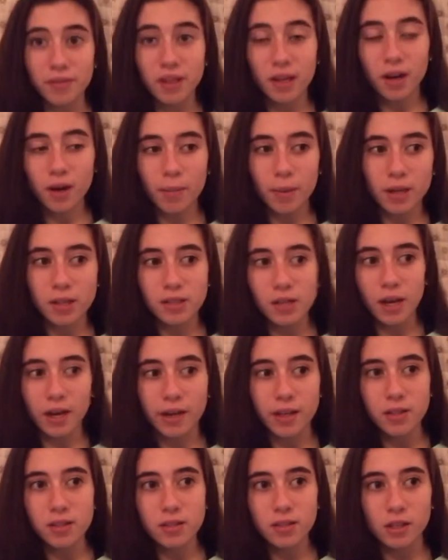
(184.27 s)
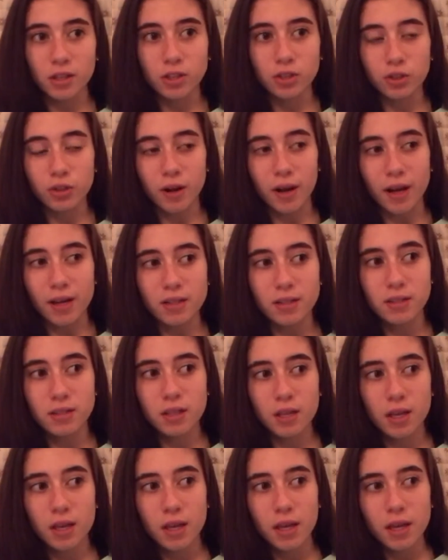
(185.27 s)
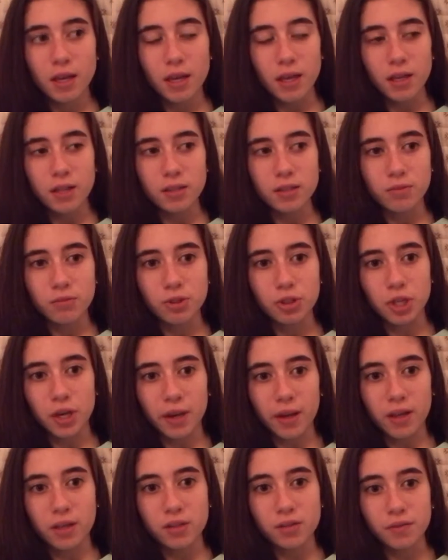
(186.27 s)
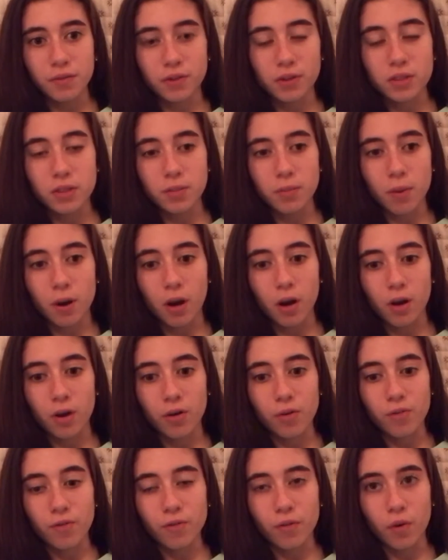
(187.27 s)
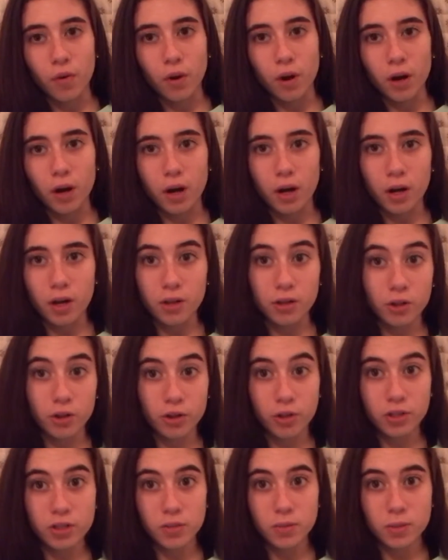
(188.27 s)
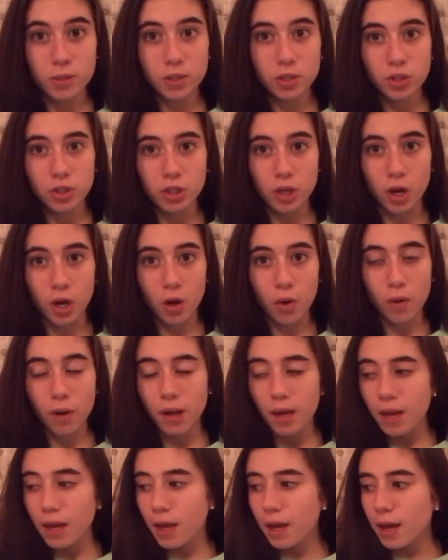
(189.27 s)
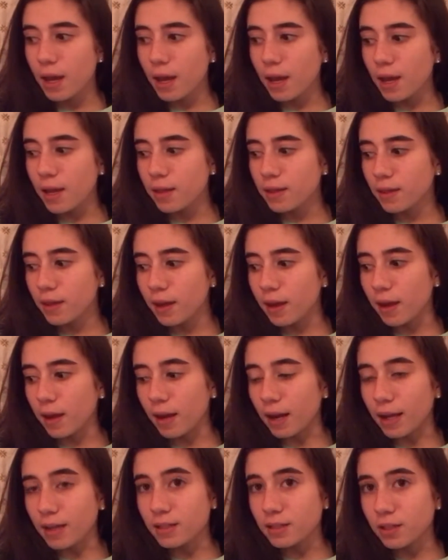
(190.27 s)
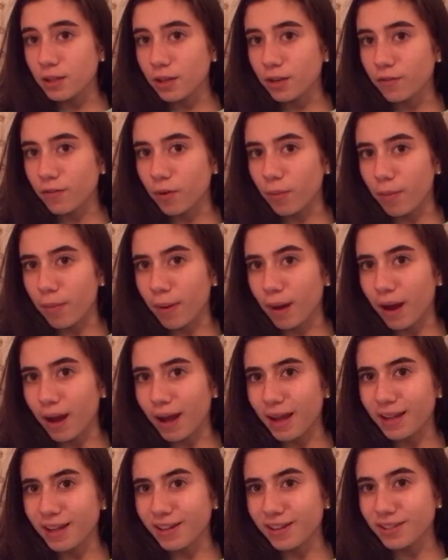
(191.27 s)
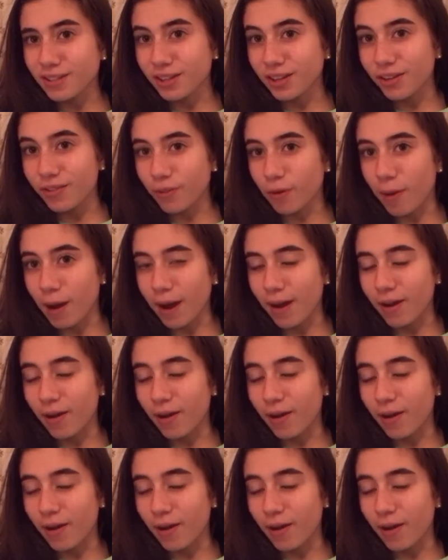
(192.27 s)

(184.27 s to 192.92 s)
to get out my tights and dress and some jackets for tomorrow for the Christmas show, and then I study for bio. I need to study for bio.